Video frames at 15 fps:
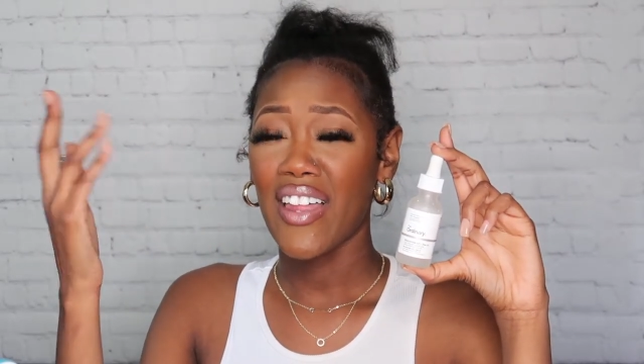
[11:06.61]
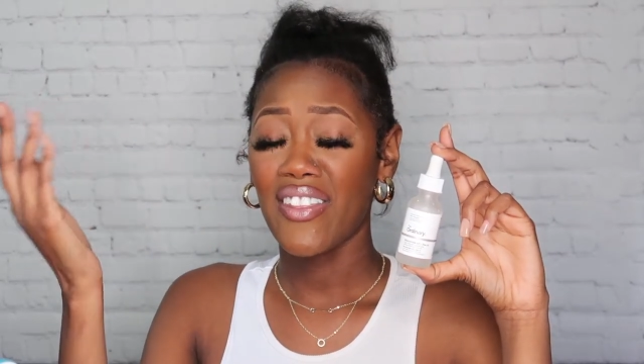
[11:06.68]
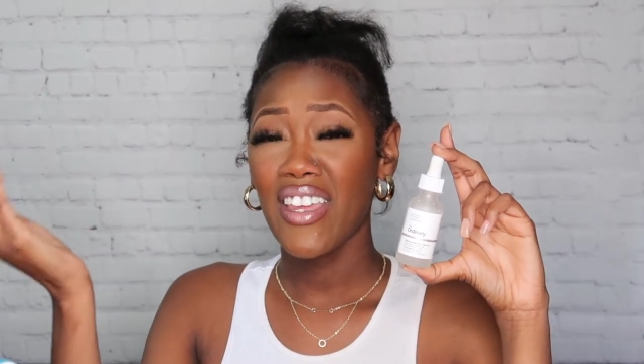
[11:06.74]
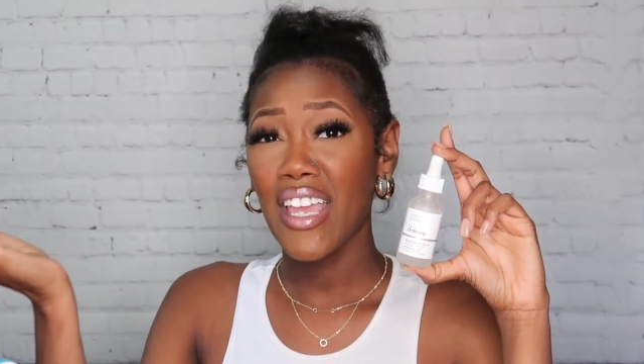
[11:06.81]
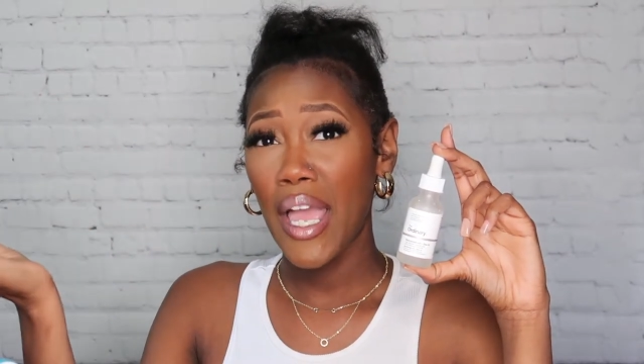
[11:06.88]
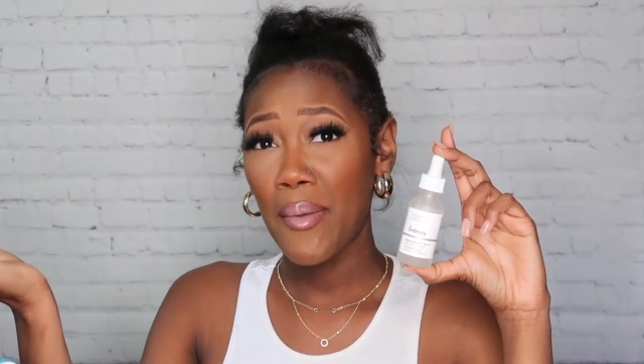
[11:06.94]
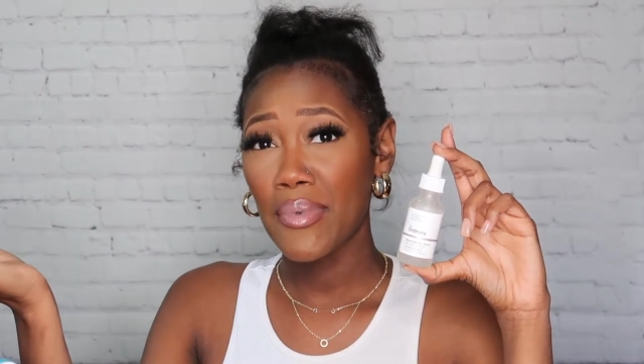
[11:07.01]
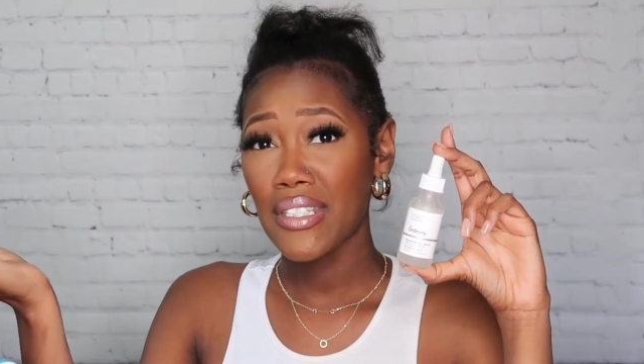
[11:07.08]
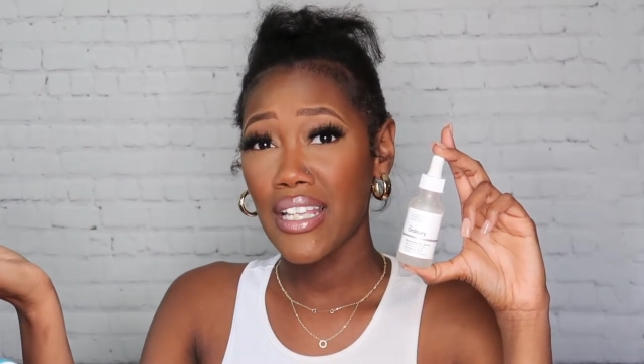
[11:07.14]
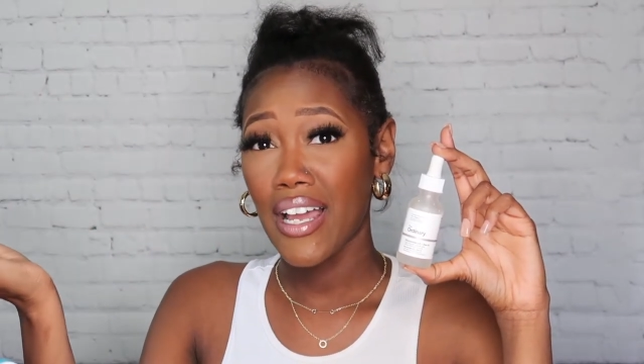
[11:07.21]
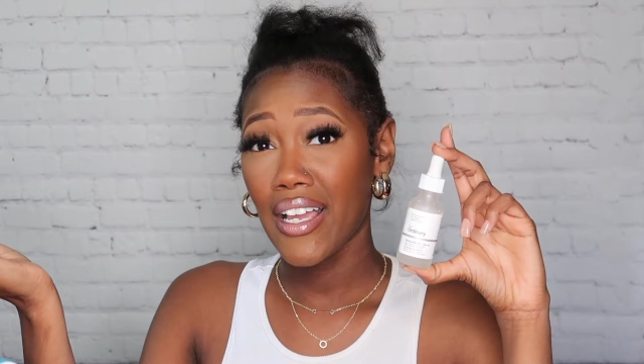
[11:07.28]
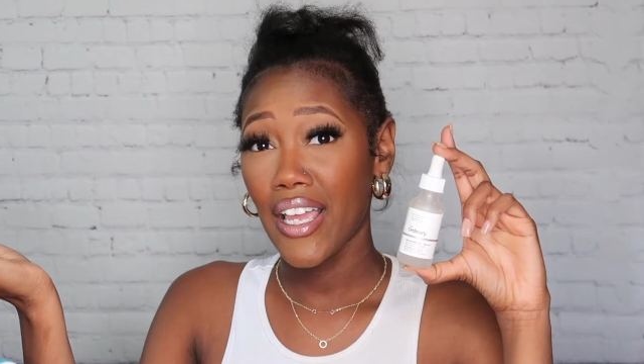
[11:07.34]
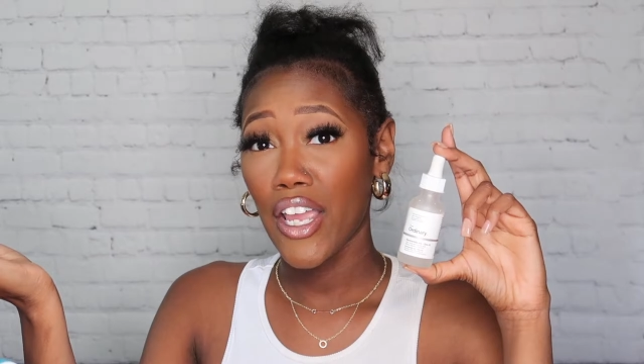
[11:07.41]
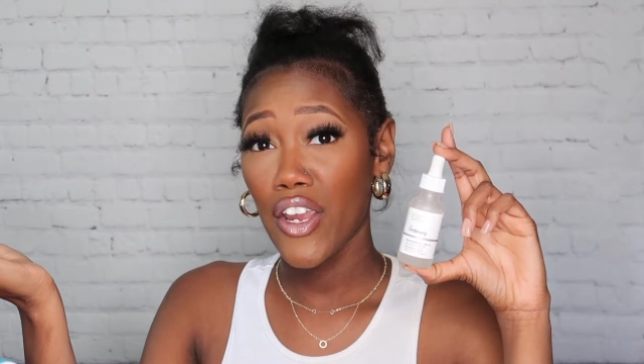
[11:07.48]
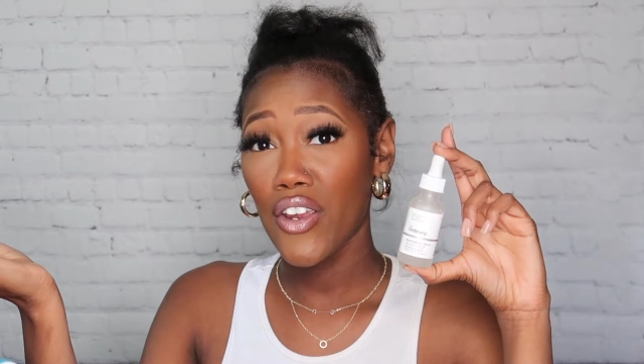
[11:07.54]
I think
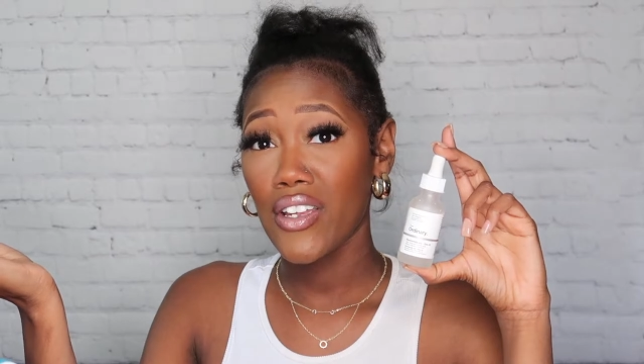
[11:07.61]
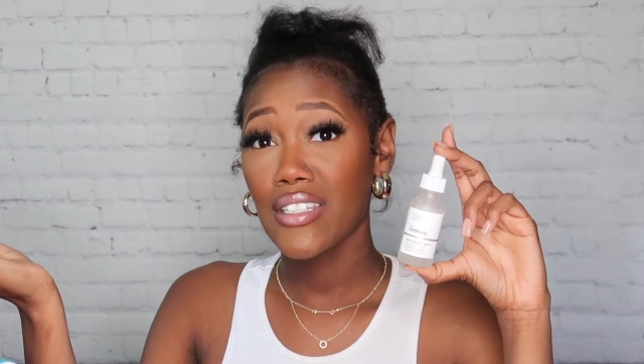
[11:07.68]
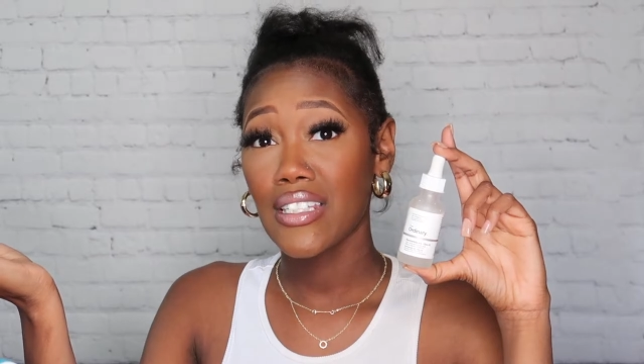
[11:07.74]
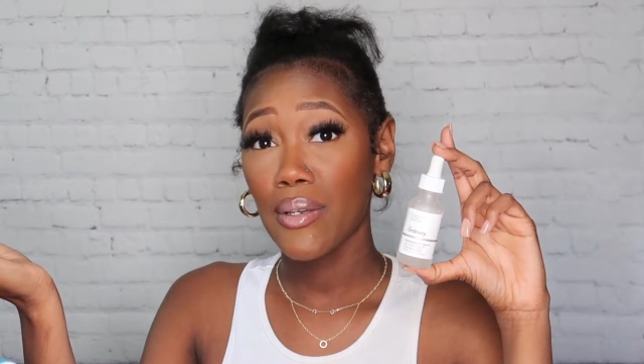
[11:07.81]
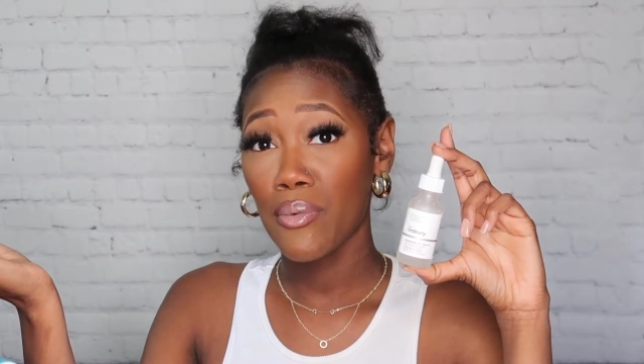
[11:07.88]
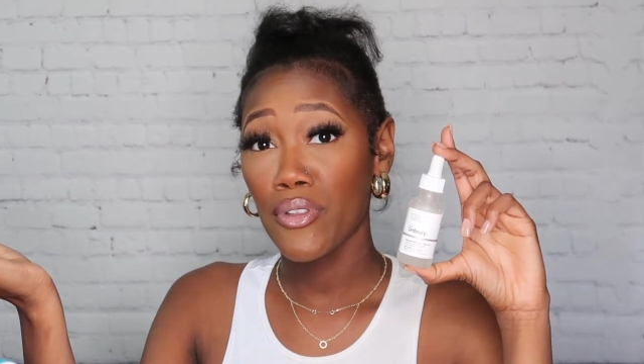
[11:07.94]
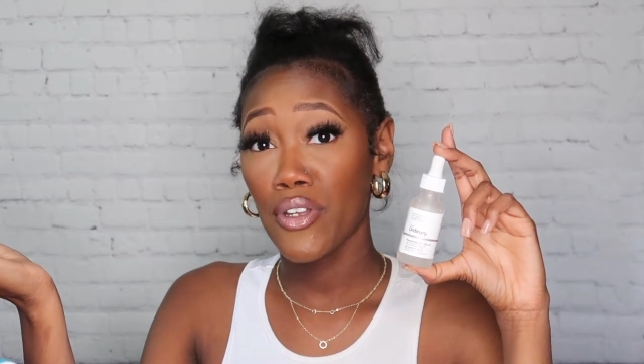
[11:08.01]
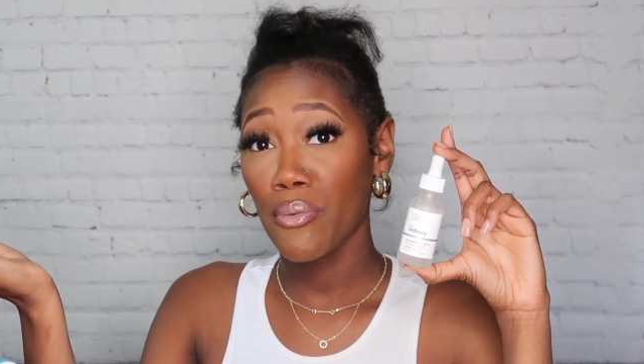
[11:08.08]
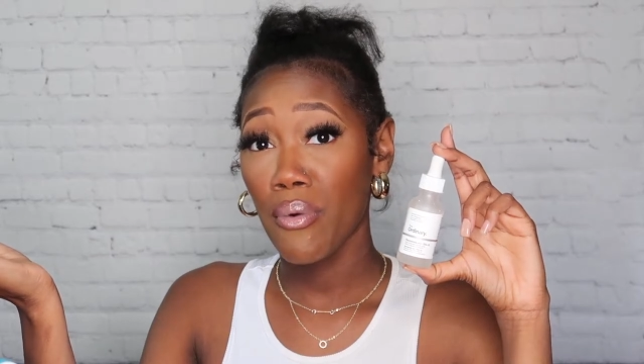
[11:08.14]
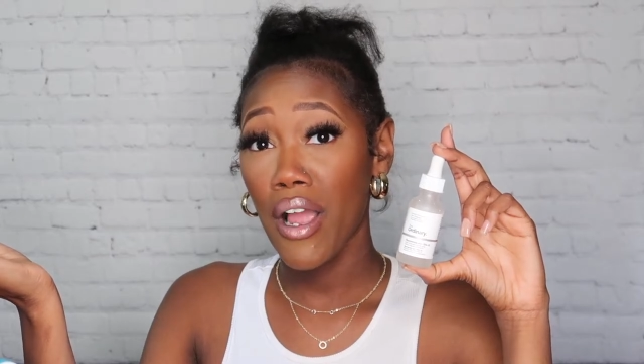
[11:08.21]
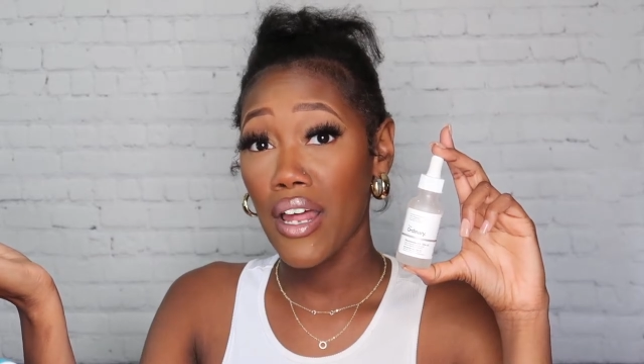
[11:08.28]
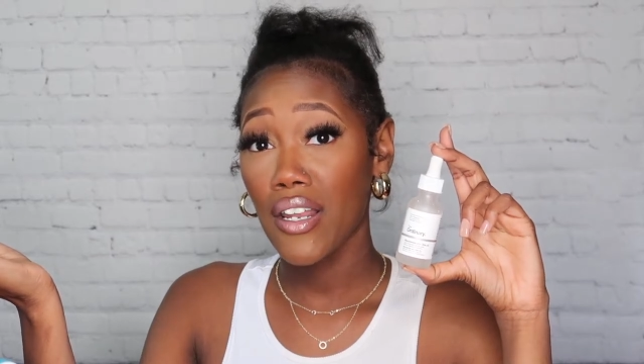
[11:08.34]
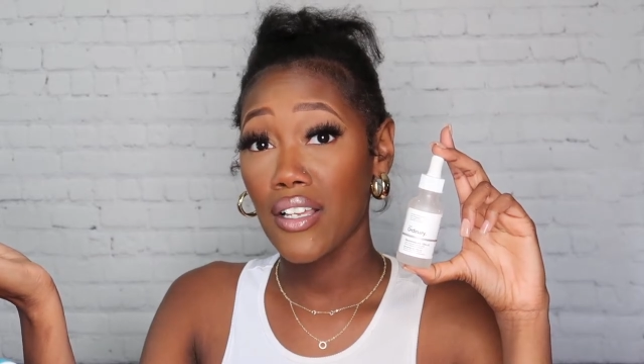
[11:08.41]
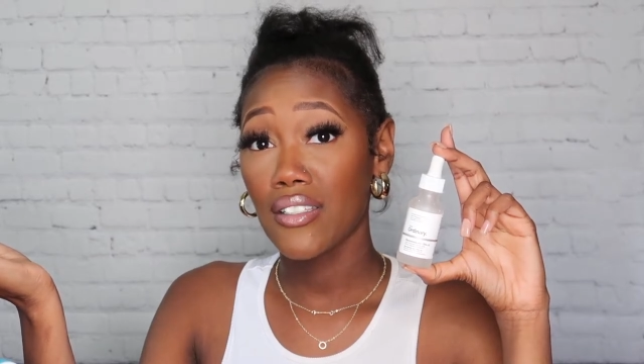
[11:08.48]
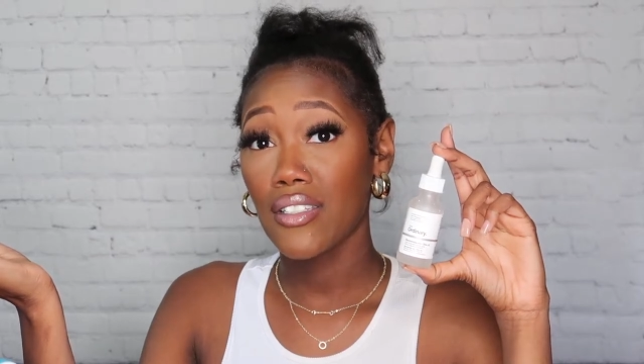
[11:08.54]
Amazon carries some of their
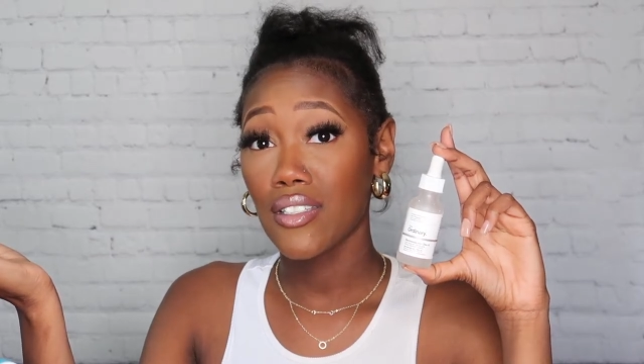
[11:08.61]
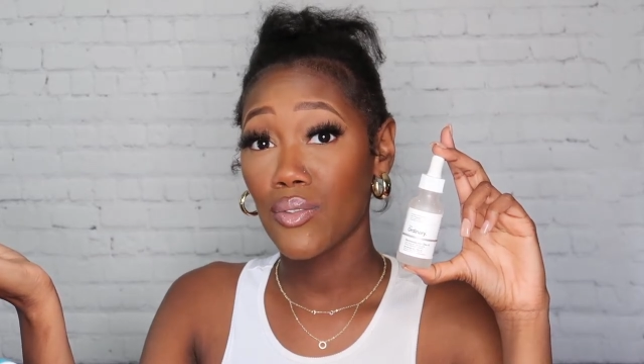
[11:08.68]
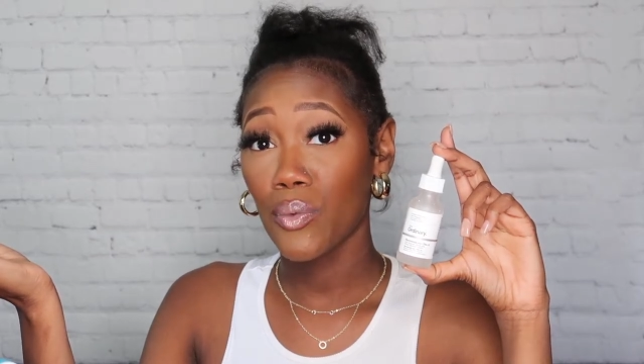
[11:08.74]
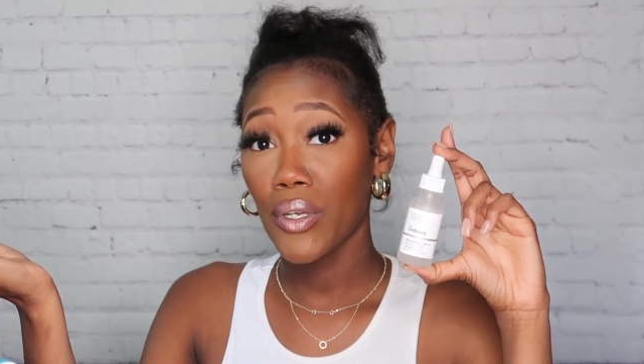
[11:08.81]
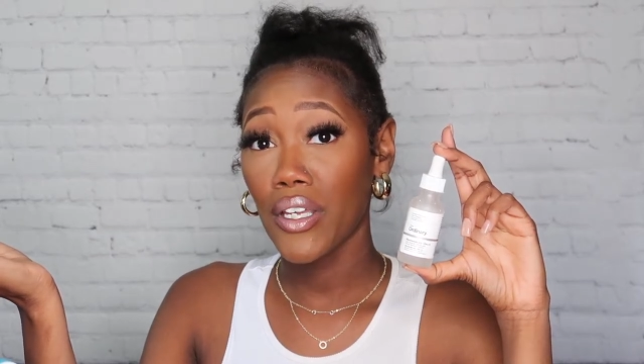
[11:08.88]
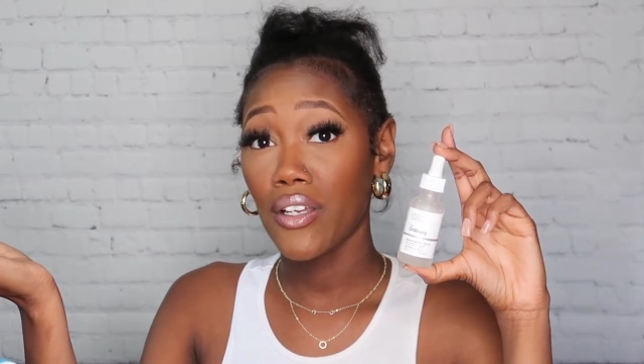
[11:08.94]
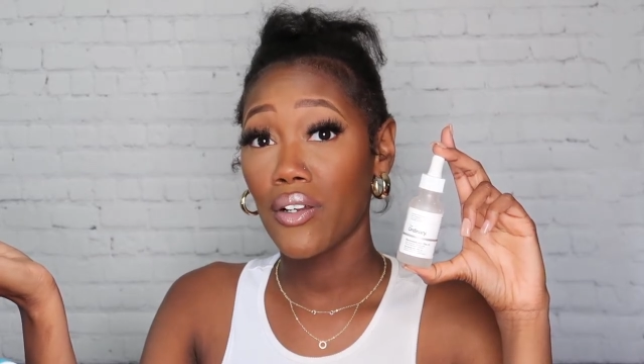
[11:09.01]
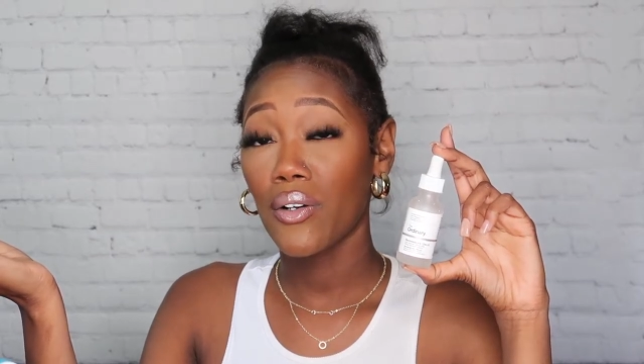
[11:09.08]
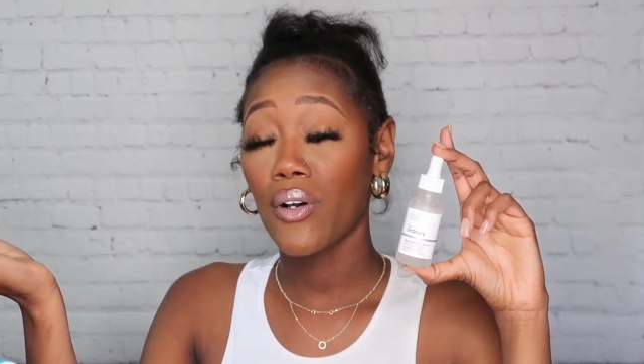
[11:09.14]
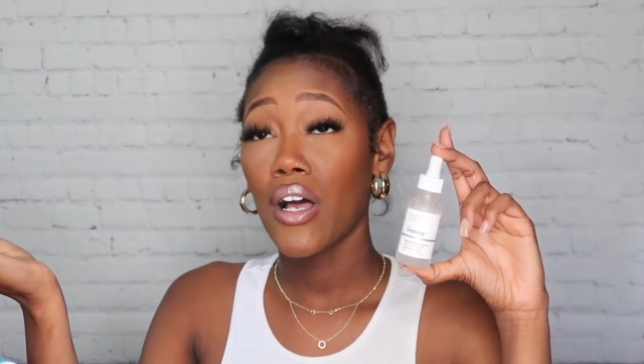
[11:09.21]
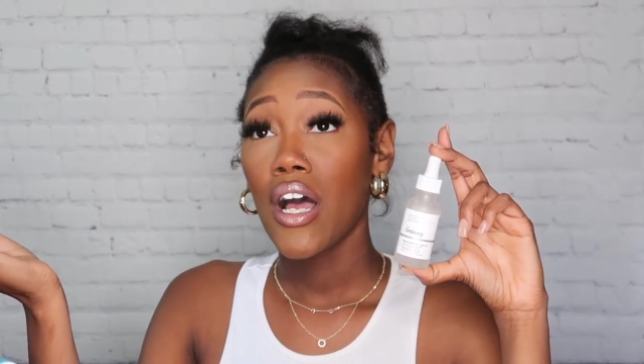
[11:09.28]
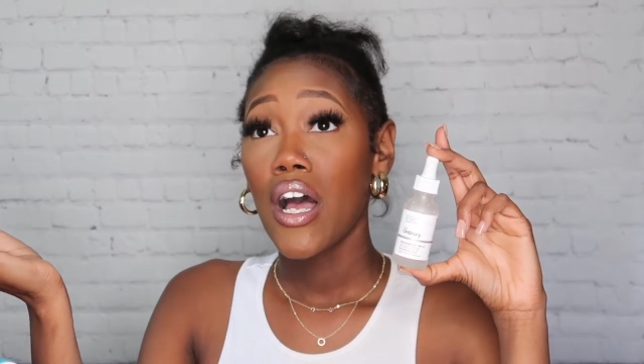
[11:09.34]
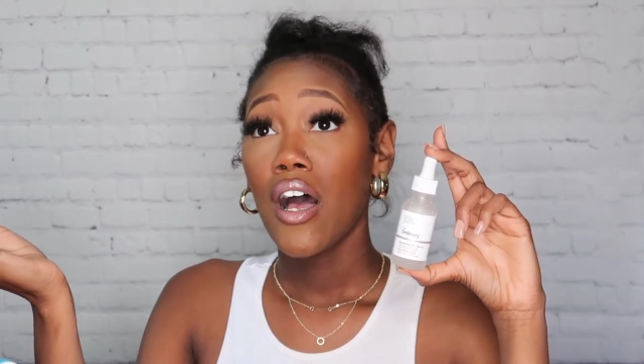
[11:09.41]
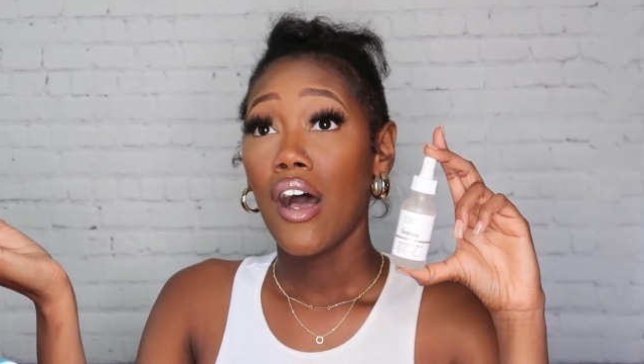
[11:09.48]
products as well.